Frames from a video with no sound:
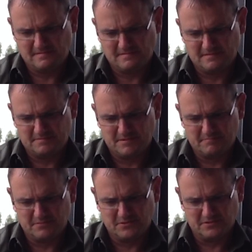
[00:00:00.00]
a little bit
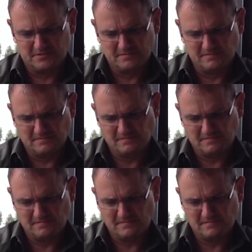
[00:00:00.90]
more
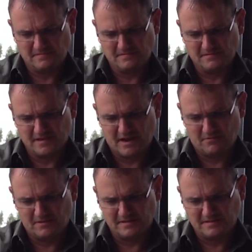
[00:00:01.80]
on
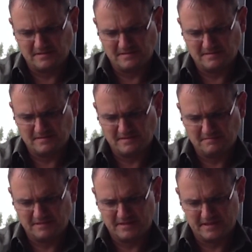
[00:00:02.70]
that one.
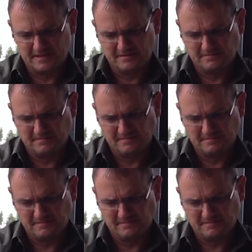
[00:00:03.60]
There we go.